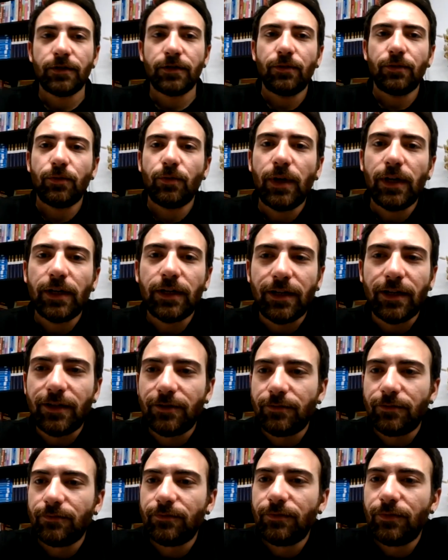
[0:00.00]
So oh,
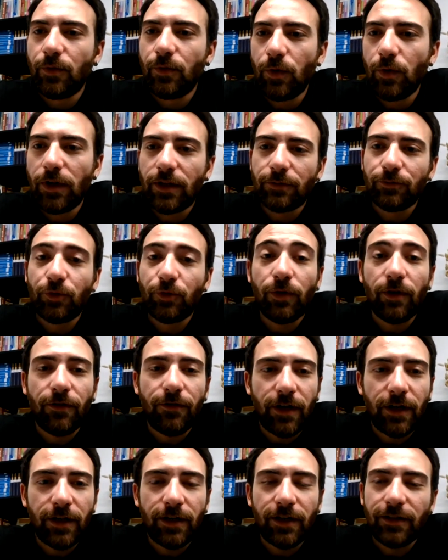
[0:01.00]
welcome, welcome to the
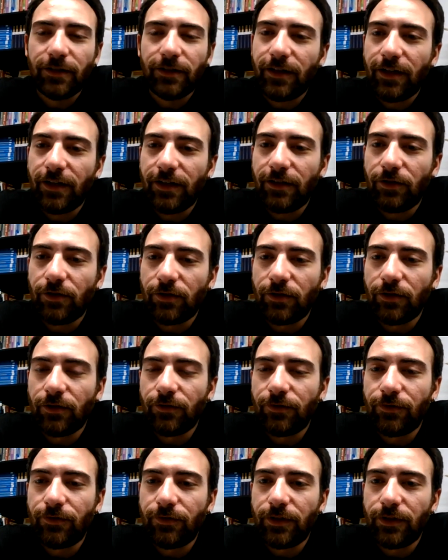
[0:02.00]
final dialogue
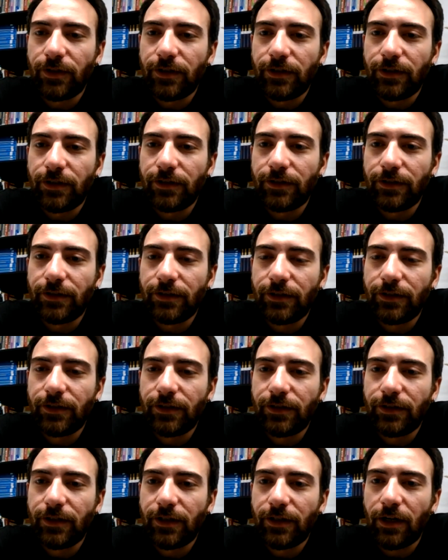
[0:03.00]
of uh,
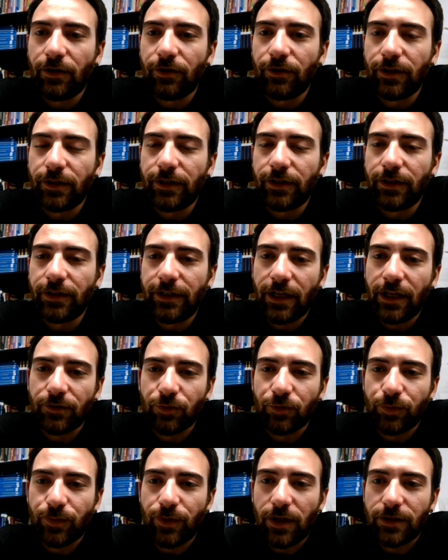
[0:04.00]
our uh,
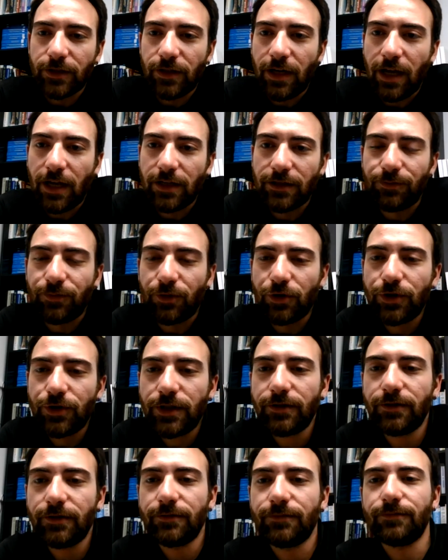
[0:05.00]
Erasmus Plus
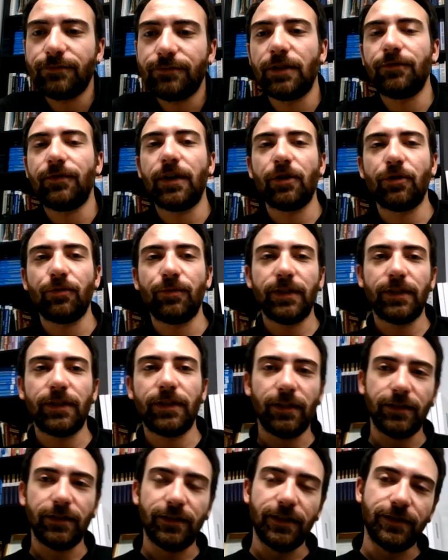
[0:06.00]
project,
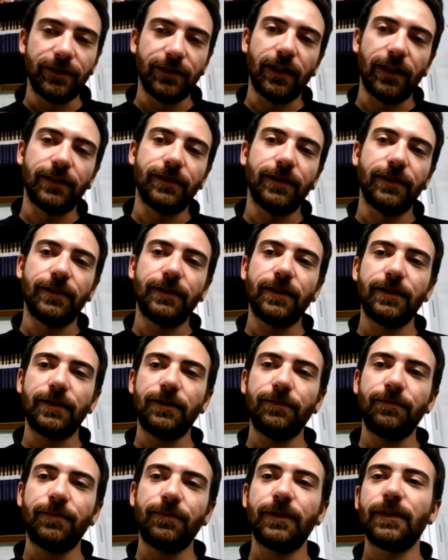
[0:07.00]
Environmental and Digital
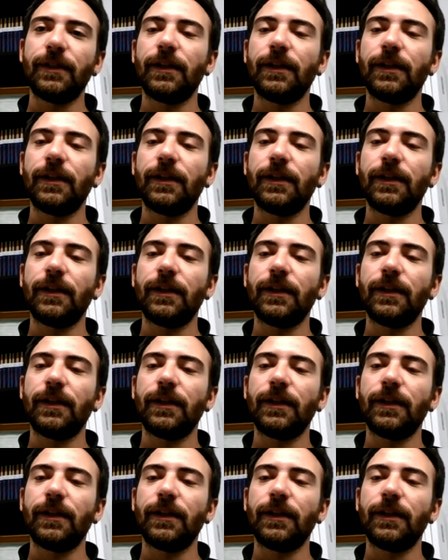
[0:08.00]
Citizenship.